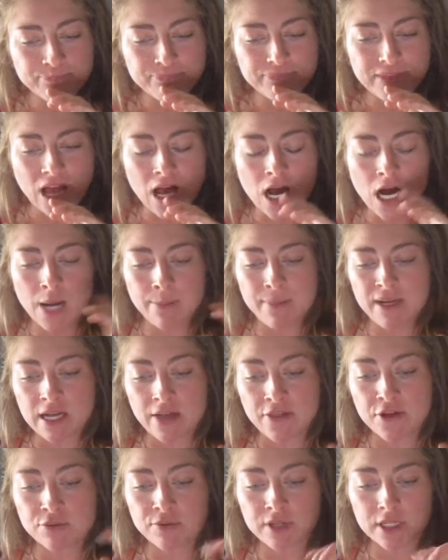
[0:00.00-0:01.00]

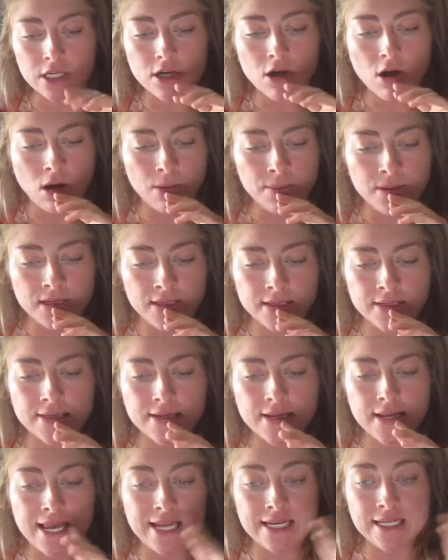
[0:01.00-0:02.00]
Another really common
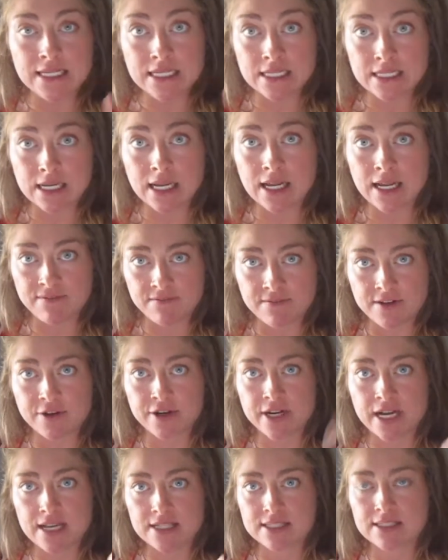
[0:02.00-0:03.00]
and
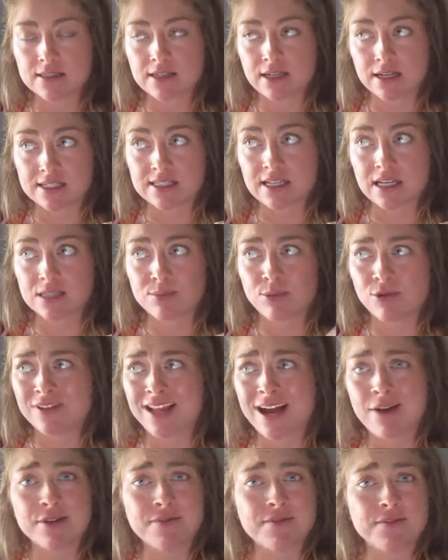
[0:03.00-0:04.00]
very accessible,
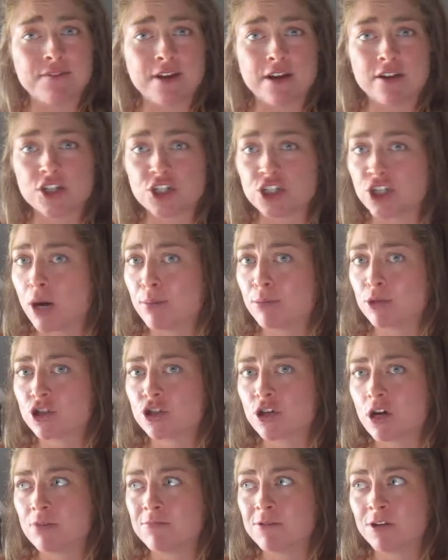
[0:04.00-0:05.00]
now even found at Shoppers
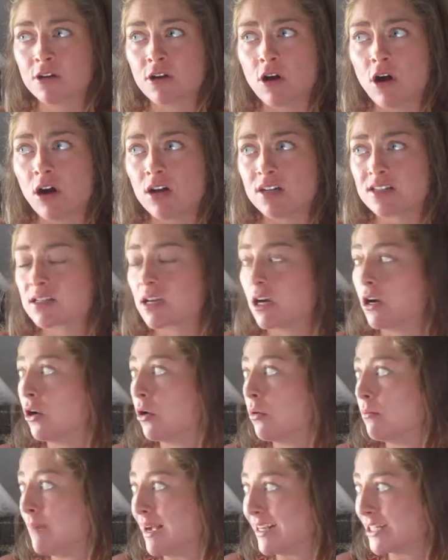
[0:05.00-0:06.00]
Drug Mart,
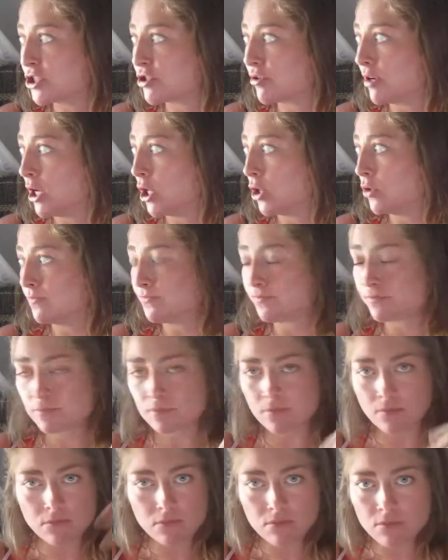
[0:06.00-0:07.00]
Costco, Metro,
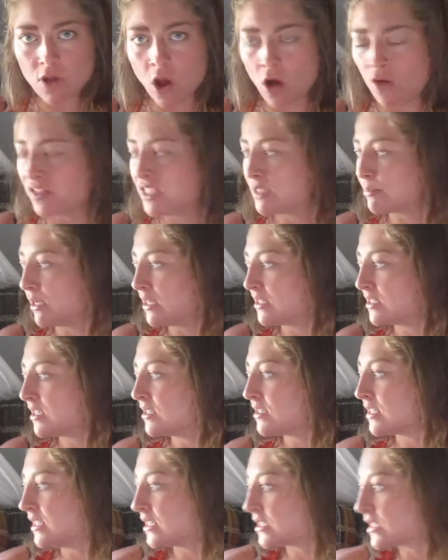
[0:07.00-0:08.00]
all these places, is